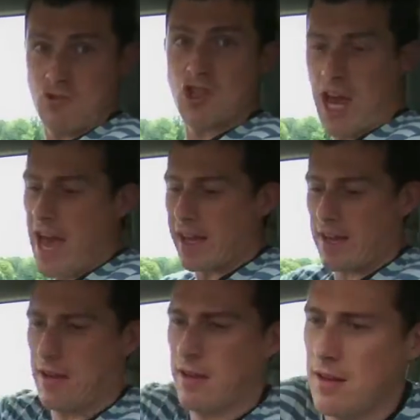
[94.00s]

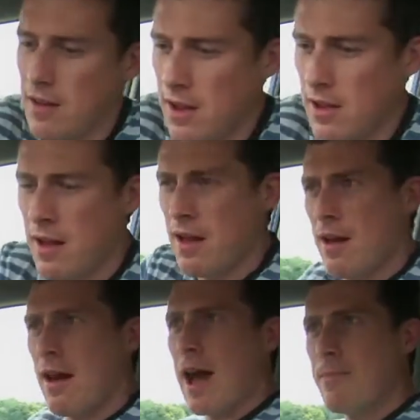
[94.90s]
Check.
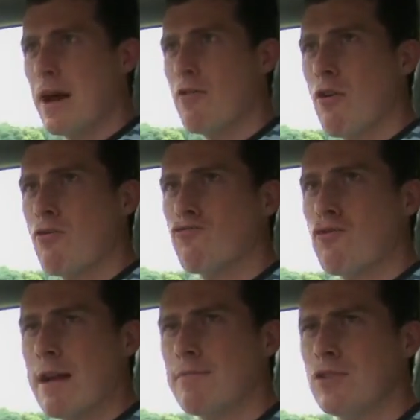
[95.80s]
How about
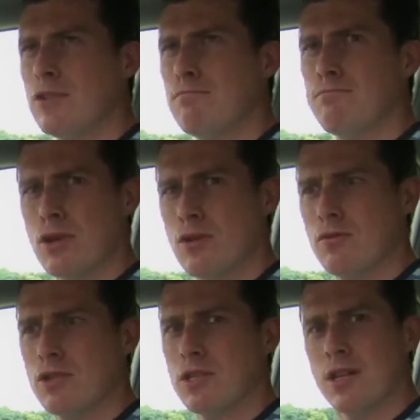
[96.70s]
random
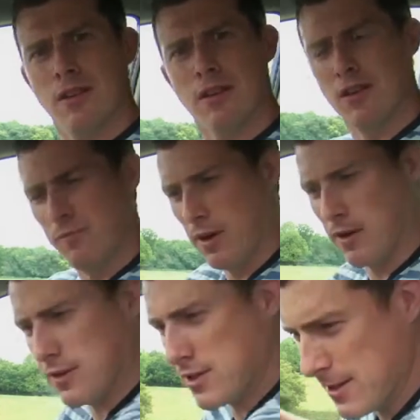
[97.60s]
boots in the glove
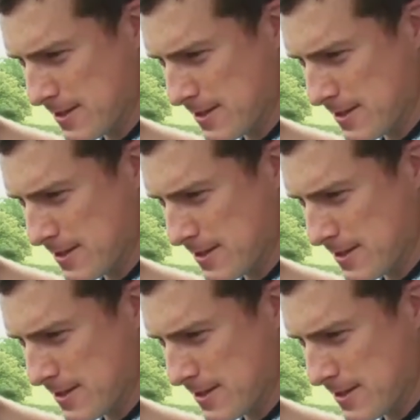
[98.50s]
box?